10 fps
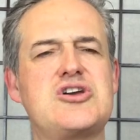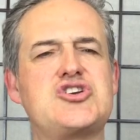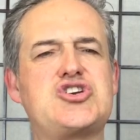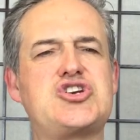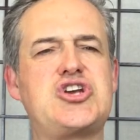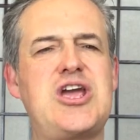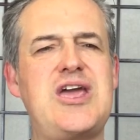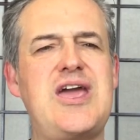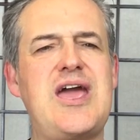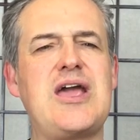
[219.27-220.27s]

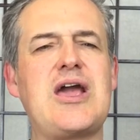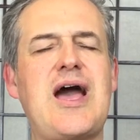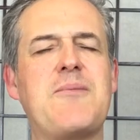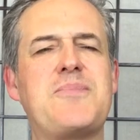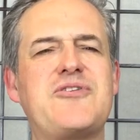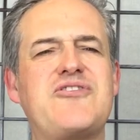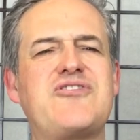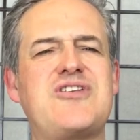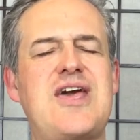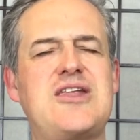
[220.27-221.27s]
She
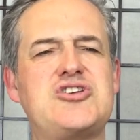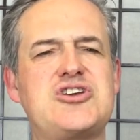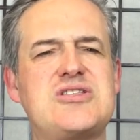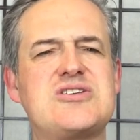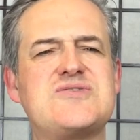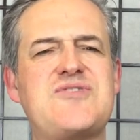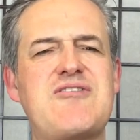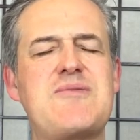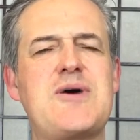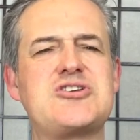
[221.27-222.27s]
encompasses an energy that's
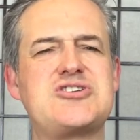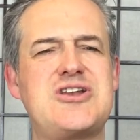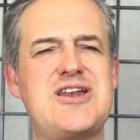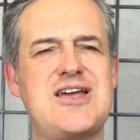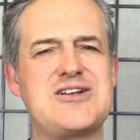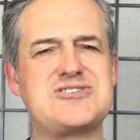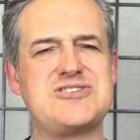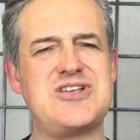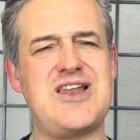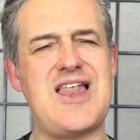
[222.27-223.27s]
very much linked
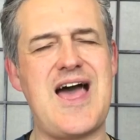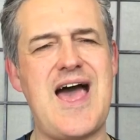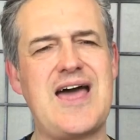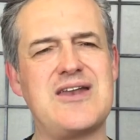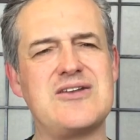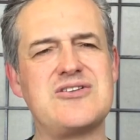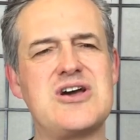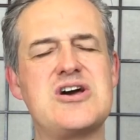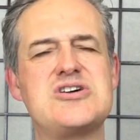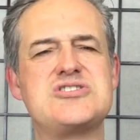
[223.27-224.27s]
to the land,
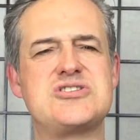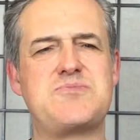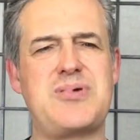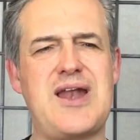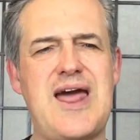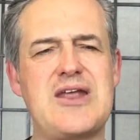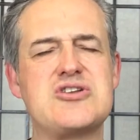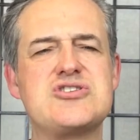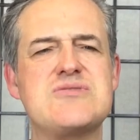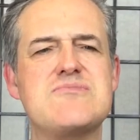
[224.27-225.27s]
to the
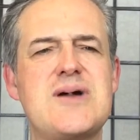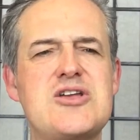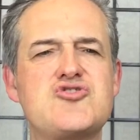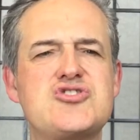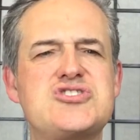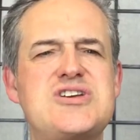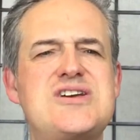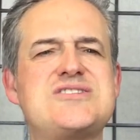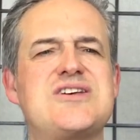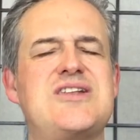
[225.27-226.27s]
planet, to the
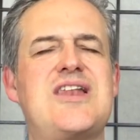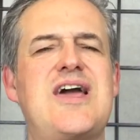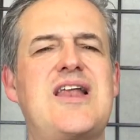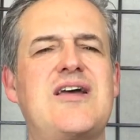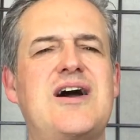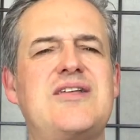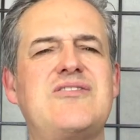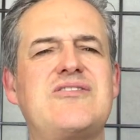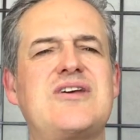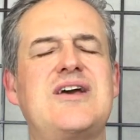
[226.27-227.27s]
matrices and ley
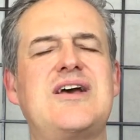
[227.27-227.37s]
lines